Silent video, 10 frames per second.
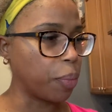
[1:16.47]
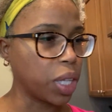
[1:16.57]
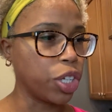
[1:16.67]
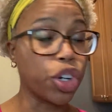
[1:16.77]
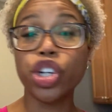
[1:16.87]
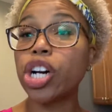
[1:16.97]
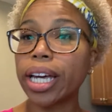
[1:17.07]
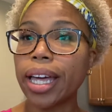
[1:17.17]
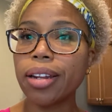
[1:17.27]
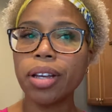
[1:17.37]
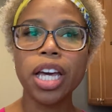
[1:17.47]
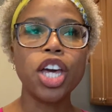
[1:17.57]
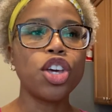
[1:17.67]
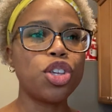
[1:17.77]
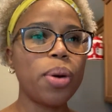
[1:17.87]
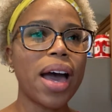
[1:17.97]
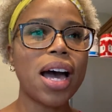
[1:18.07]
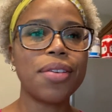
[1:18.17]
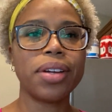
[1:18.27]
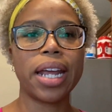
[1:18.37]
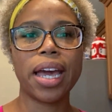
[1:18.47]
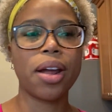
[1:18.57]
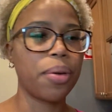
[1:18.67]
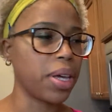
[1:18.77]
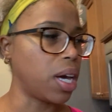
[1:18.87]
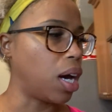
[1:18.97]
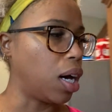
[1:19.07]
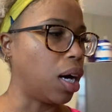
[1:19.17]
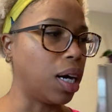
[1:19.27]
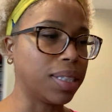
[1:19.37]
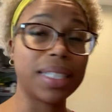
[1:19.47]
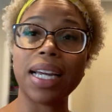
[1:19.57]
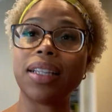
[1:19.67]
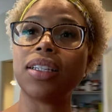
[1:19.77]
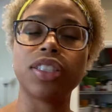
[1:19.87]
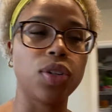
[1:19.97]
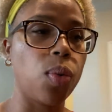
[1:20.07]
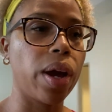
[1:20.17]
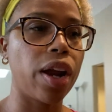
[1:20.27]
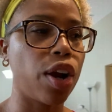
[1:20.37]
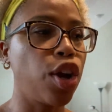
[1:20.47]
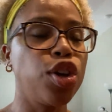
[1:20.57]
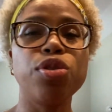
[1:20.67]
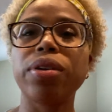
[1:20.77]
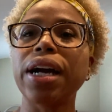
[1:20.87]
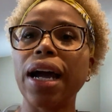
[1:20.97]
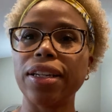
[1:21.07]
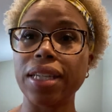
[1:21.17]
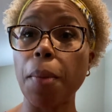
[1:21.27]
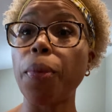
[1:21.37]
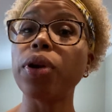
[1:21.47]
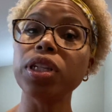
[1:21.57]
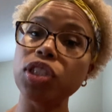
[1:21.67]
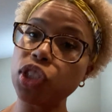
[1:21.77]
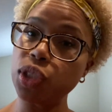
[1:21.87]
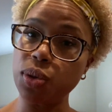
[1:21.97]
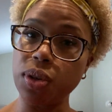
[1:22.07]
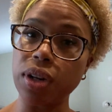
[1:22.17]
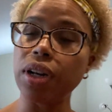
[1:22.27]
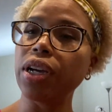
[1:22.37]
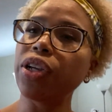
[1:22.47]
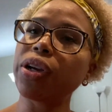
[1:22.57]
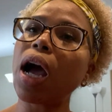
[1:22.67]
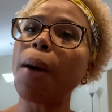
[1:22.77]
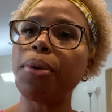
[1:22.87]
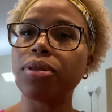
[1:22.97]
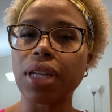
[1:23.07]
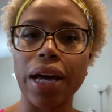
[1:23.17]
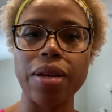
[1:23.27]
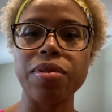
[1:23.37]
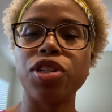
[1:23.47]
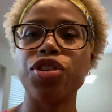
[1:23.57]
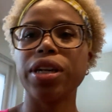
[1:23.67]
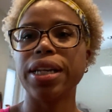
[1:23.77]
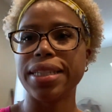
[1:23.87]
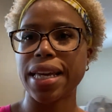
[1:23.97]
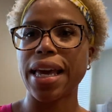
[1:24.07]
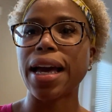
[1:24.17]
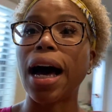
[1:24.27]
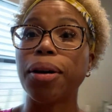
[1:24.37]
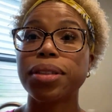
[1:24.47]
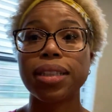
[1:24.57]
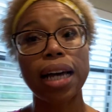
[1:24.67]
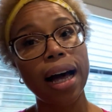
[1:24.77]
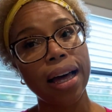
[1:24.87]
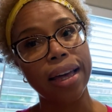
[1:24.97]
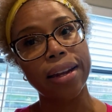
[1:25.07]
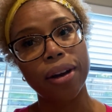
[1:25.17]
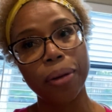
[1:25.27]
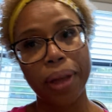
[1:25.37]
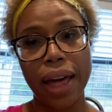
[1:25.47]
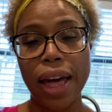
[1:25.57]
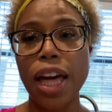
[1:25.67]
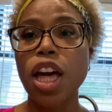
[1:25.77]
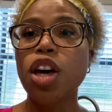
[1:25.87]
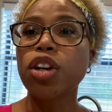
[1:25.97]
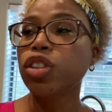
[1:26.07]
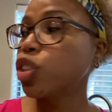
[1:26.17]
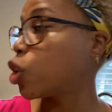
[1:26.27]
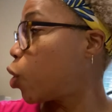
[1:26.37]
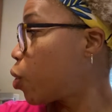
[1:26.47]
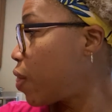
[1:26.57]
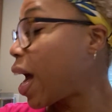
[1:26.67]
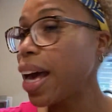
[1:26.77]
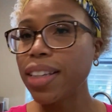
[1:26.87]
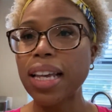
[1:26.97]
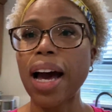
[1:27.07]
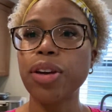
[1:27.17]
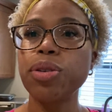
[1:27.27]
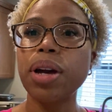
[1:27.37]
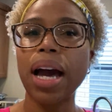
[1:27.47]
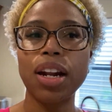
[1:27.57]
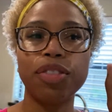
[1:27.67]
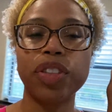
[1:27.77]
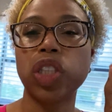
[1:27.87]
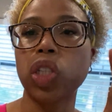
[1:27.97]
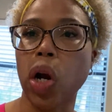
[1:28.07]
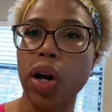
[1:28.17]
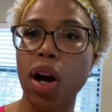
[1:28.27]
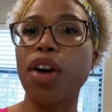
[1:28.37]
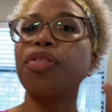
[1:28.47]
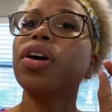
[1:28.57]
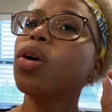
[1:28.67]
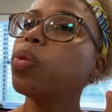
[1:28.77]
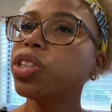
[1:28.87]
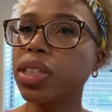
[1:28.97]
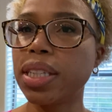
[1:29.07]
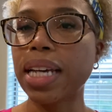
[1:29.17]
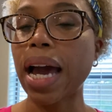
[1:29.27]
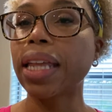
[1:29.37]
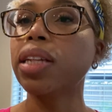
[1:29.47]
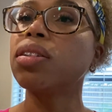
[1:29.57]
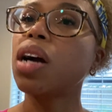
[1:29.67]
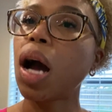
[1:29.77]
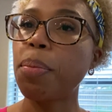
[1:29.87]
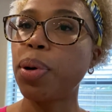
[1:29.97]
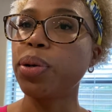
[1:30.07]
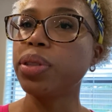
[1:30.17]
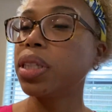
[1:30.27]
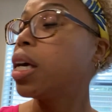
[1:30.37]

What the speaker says: you're cooking, you have an area set to where you can kind of temporarily store your compost items that you're going to take outside, okay? So that is how you kind of start off with just a tiny little compost